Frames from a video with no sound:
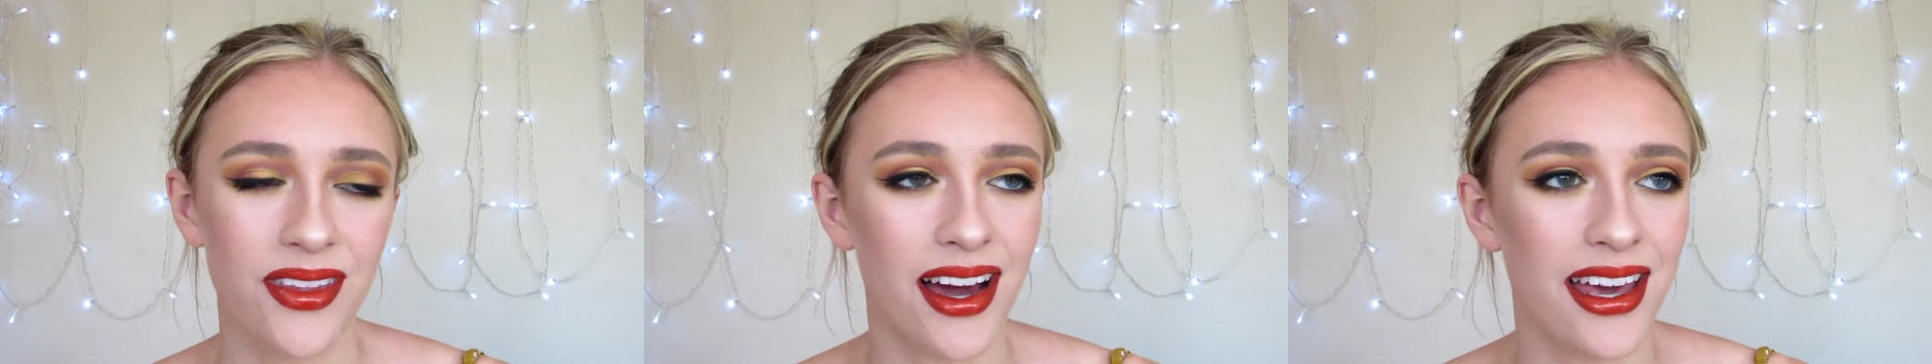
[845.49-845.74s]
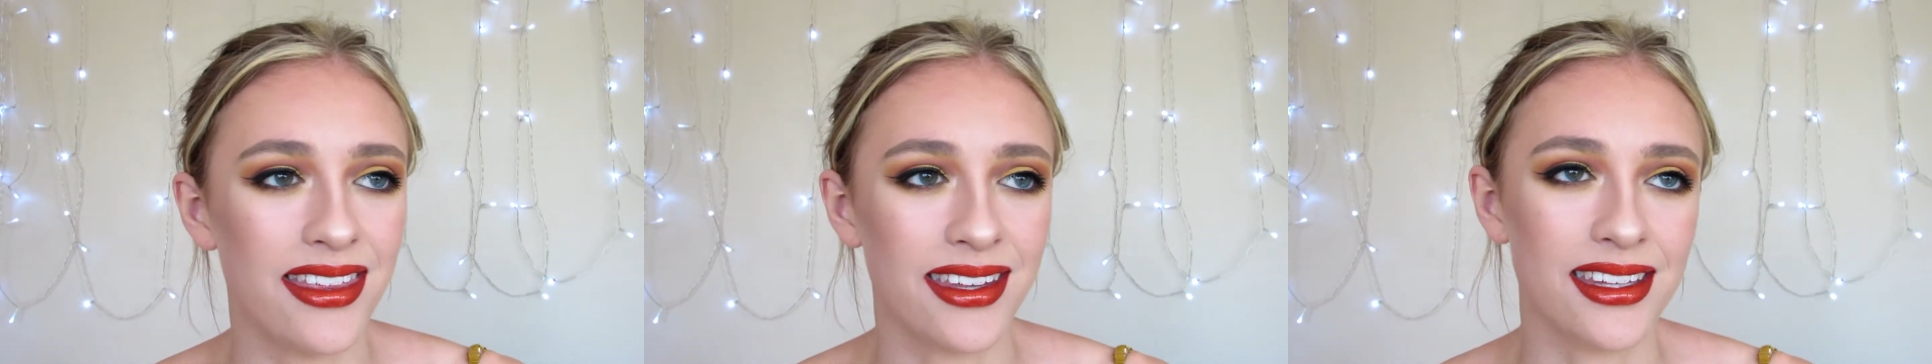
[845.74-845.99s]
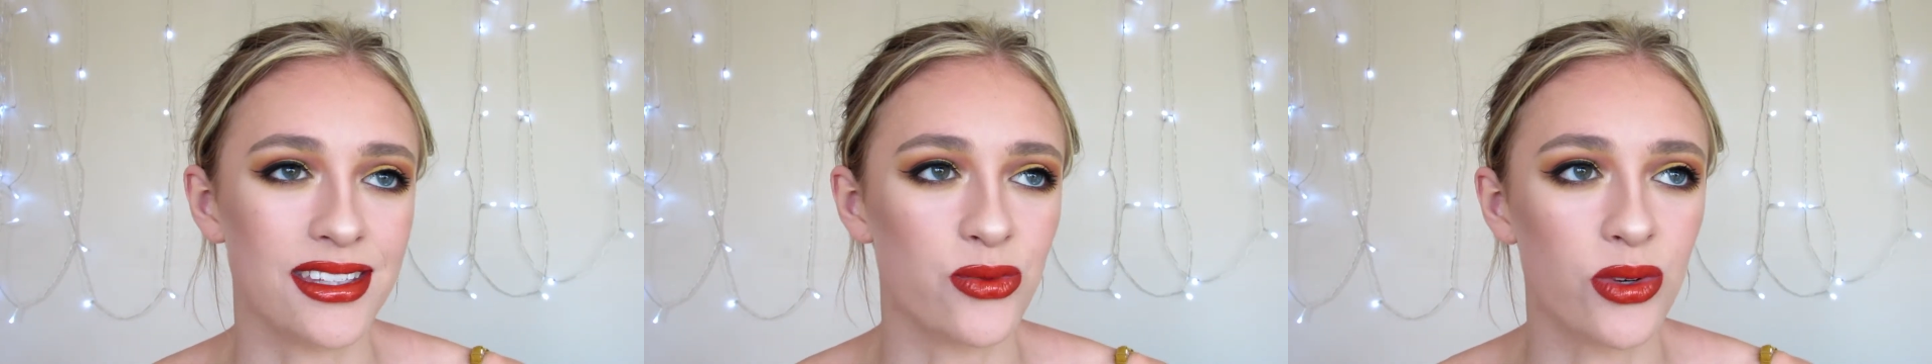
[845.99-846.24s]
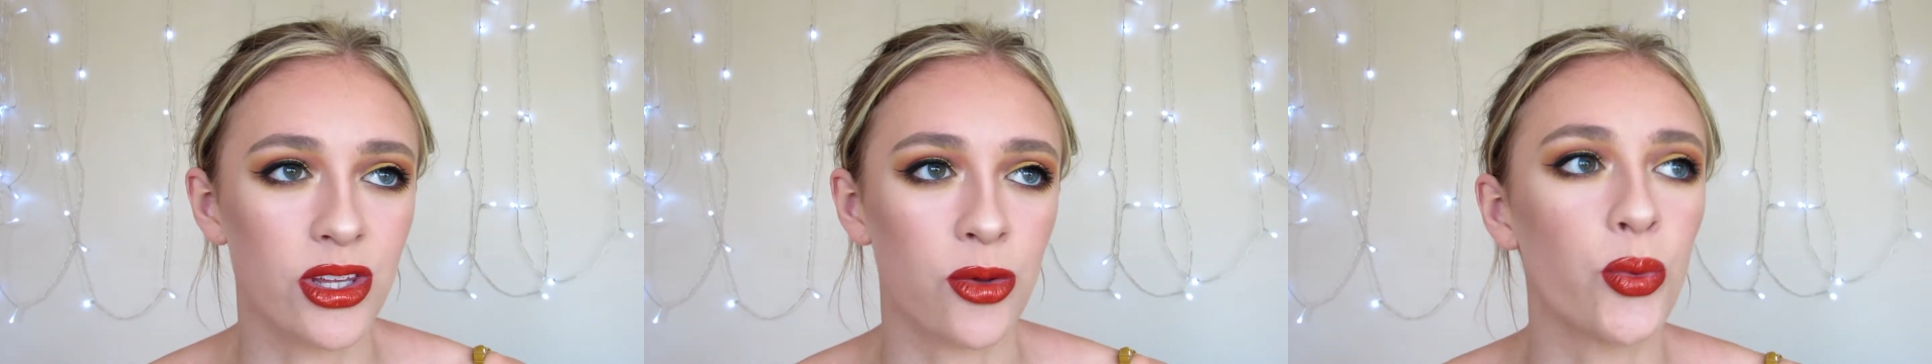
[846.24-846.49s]
I think it's
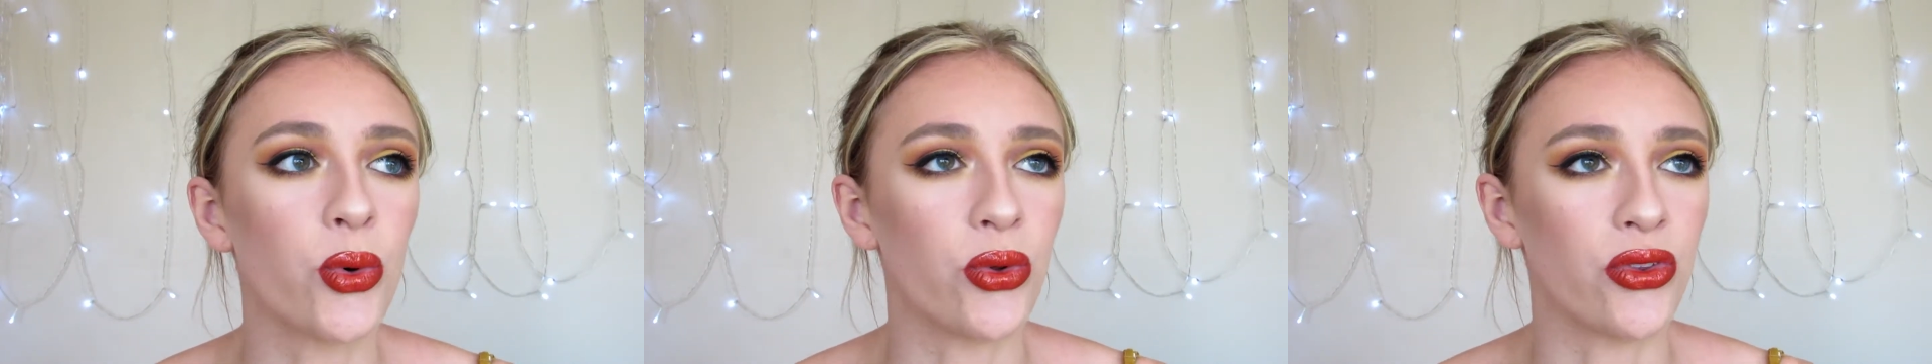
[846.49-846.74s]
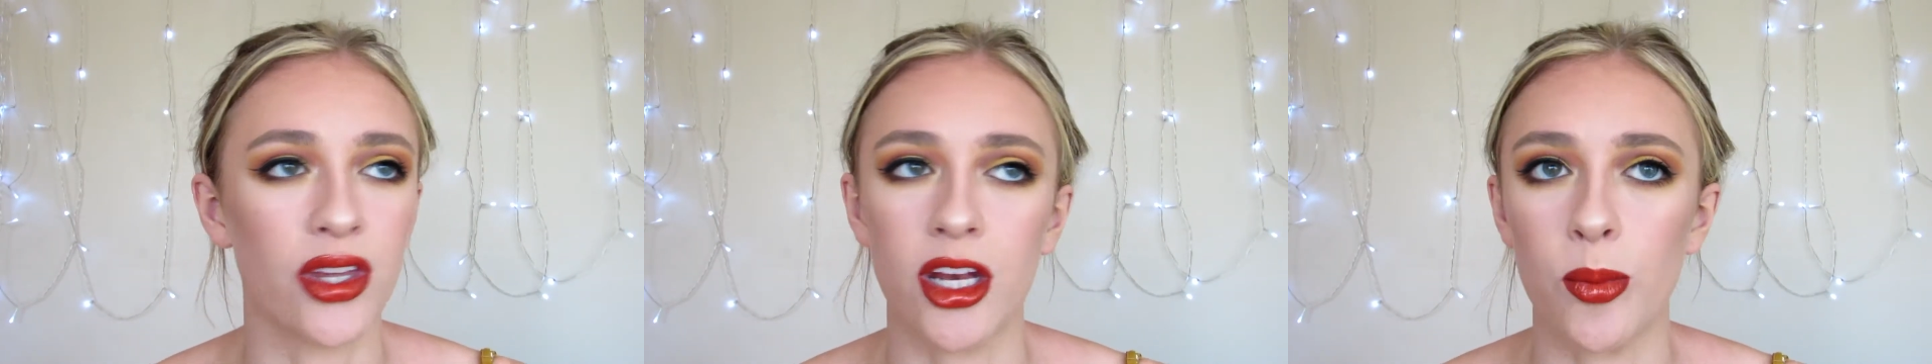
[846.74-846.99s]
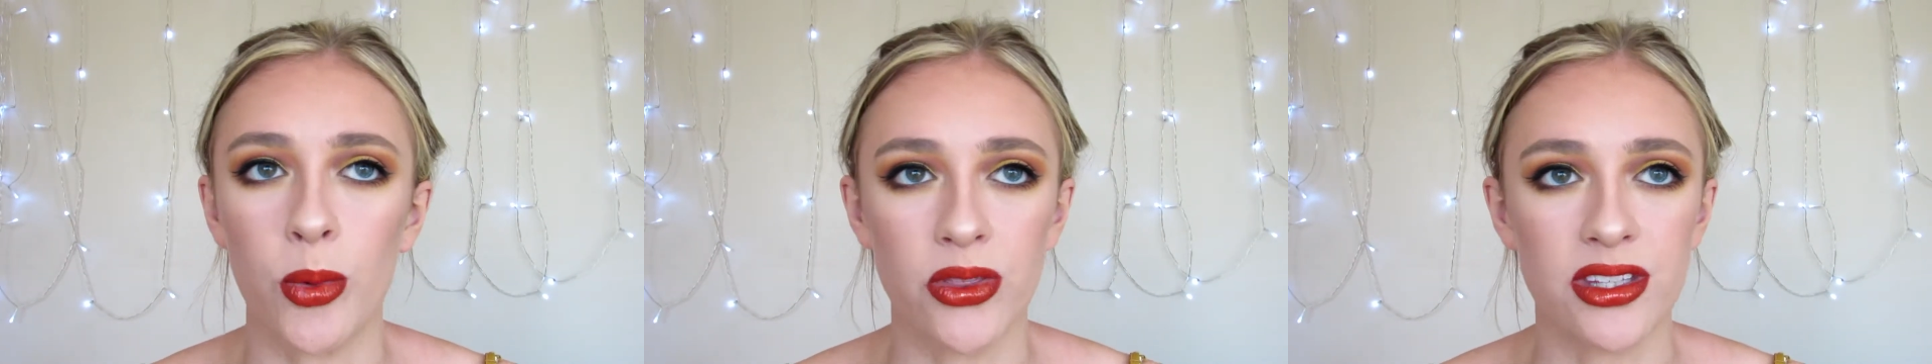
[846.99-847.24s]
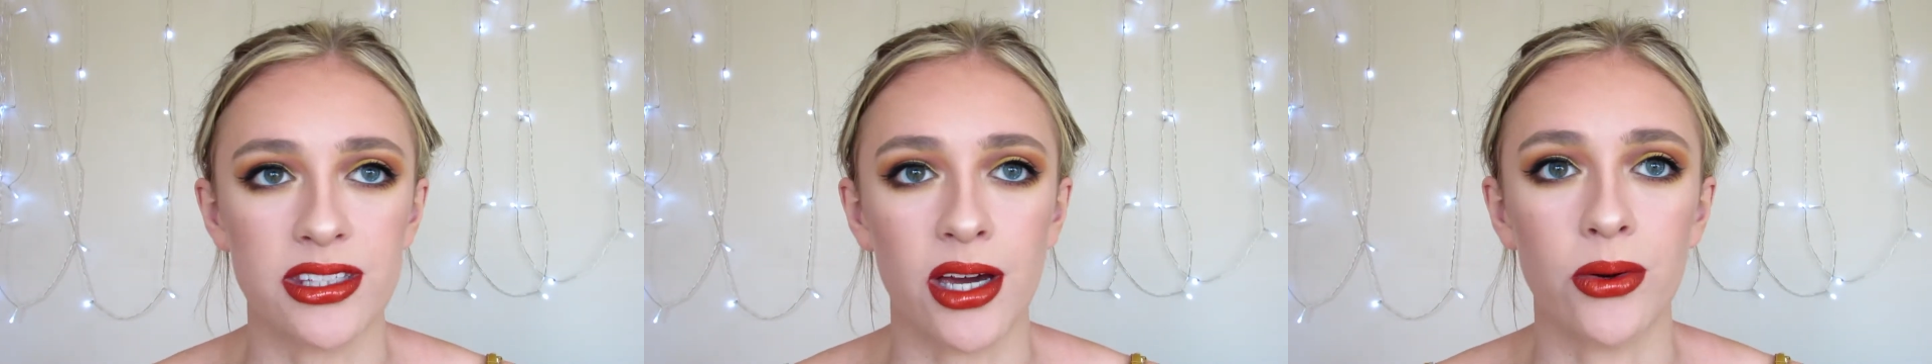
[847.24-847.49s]
really important that I put
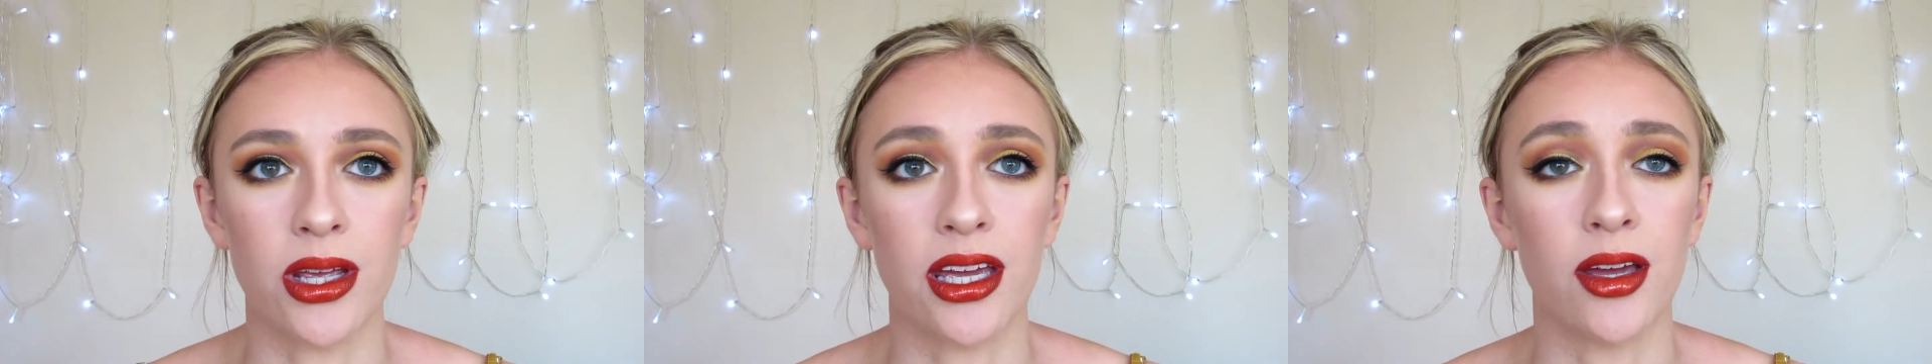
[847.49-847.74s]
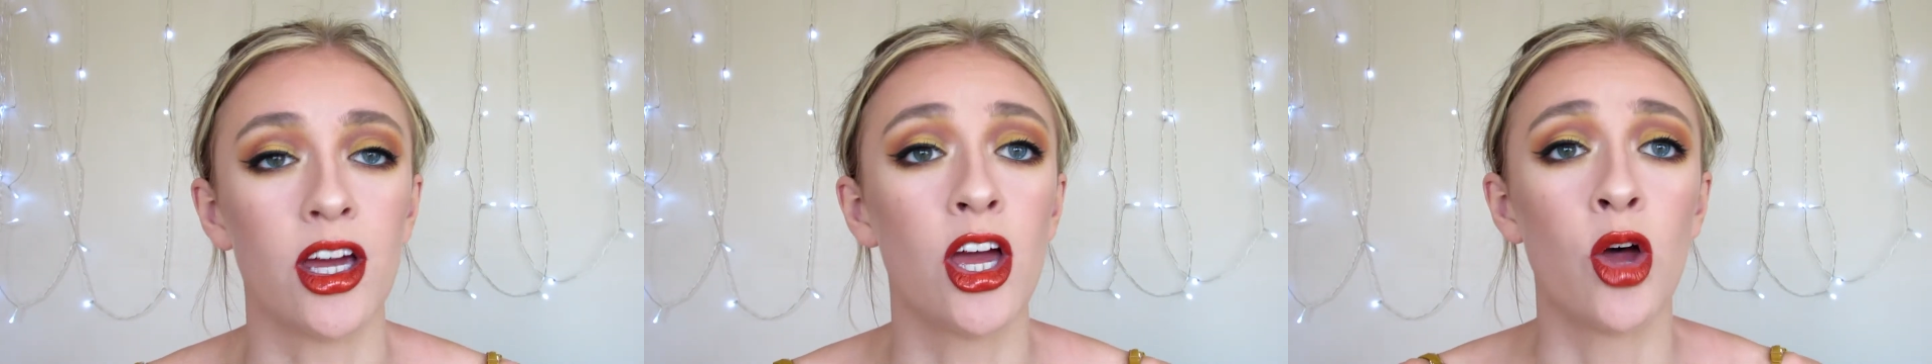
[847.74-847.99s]
this out here,